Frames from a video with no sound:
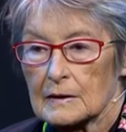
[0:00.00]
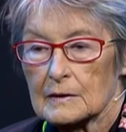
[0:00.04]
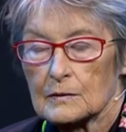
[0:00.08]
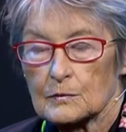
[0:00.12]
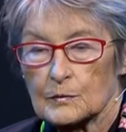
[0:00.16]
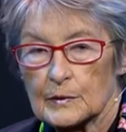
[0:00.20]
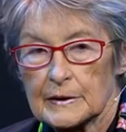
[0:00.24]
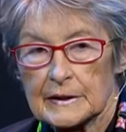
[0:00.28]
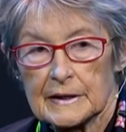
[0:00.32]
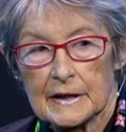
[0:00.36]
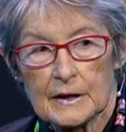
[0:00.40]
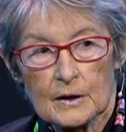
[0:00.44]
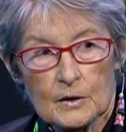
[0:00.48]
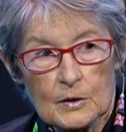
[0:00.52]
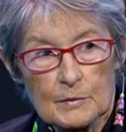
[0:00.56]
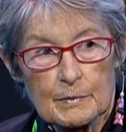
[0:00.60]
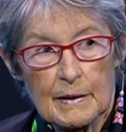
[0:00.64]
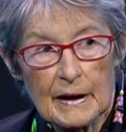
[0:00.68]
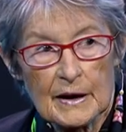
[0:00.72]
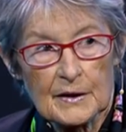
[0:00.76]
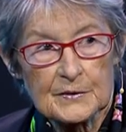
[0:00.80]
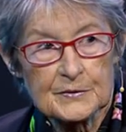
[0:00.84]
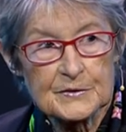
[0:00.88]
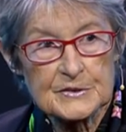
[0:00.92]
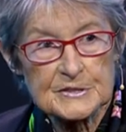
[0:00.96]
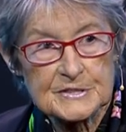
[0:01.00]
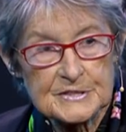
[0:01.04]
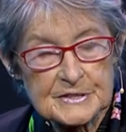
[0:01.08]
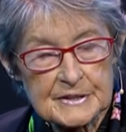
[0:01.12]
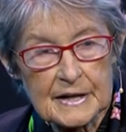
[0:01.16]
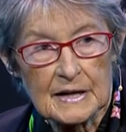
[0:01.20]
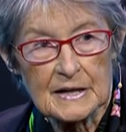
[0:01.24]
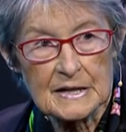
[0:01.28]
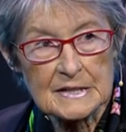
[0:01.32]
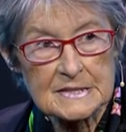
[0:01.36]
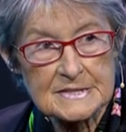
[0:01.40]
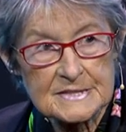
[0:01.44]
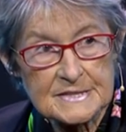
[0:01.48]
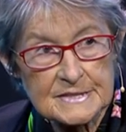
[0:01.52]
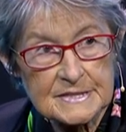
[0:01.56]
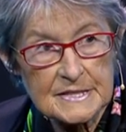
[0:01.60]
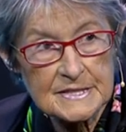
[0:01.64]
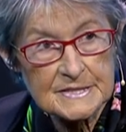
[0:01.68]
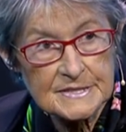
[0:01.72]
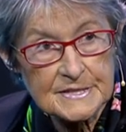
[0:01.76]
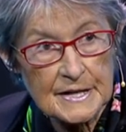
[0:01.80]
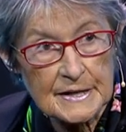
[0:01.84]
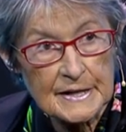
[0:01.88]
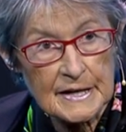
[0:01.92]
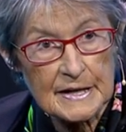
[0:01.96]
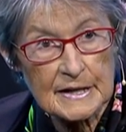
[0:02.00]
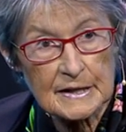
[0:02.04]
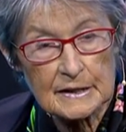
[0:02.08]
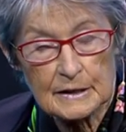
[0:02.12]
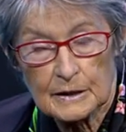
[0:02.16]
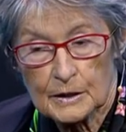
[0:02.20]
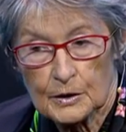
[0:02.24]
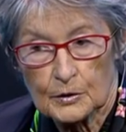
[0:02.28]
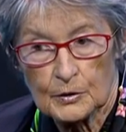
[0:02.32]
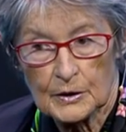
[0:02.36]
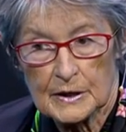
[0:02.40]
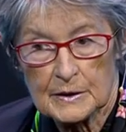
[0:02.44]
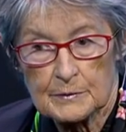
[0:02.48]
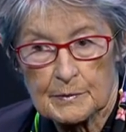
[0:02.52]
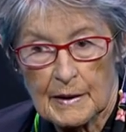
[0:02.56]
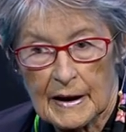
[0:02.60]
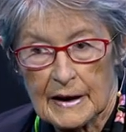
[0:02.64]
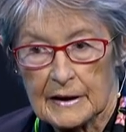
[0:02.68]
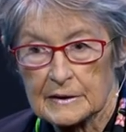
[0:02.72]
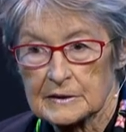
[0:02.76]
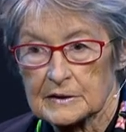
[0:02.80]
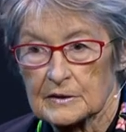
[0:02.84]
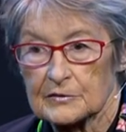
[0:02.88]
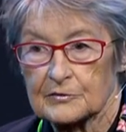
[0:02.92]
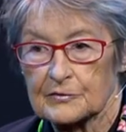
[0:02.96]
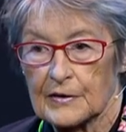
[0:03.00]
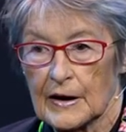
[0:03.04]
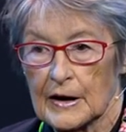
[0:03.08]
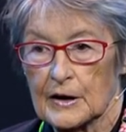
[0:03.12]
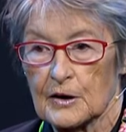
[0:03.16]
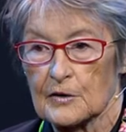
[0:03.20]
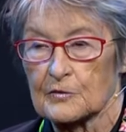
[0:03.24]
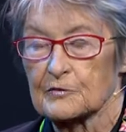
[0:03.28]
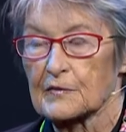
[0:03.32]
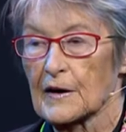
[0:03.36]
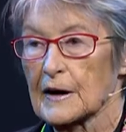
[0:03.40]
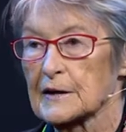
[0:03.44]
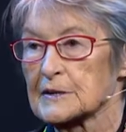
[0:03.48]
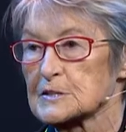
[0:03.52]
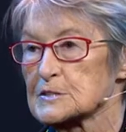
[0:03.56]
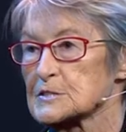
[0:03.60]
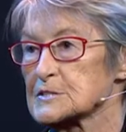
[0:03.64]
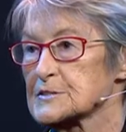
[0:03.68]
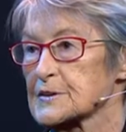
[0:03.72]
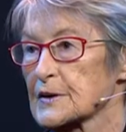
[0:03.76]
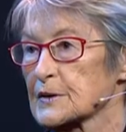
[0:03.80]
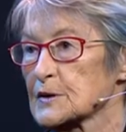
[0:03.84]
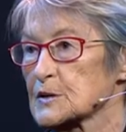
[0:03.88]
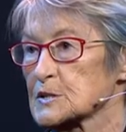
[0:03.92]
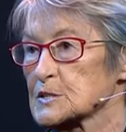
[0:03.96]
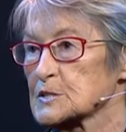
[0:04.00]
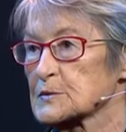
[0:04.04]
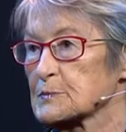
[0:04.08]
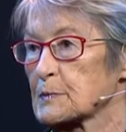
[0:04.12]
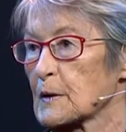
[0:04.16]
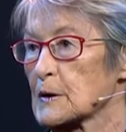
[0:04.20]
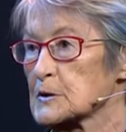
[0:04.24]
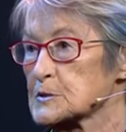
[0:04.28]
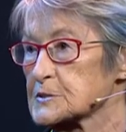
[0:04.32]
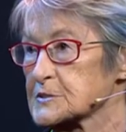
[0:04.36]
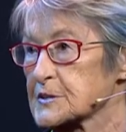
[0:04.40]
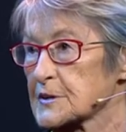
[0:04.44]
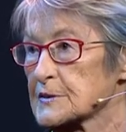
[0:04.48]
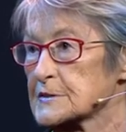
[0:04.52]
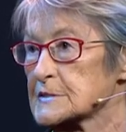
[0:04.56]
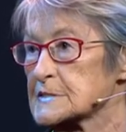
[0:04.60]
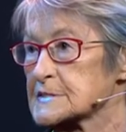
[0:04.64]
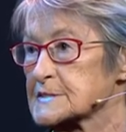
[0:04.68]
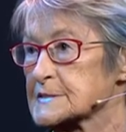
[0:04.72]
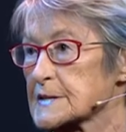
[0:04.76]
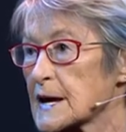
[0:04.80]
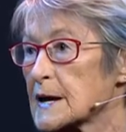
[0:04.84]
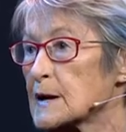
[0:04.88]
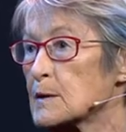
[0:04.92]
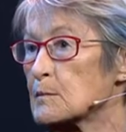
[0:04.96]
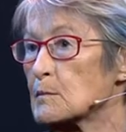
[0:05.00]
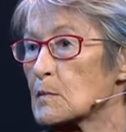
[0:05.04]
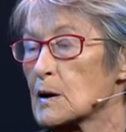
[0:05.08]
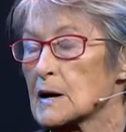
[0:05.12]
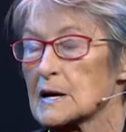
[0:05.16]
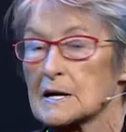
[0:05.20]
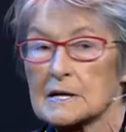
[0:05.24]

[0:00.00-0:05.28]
We know about this toxicity, going back to firefighters, they're exposed to the same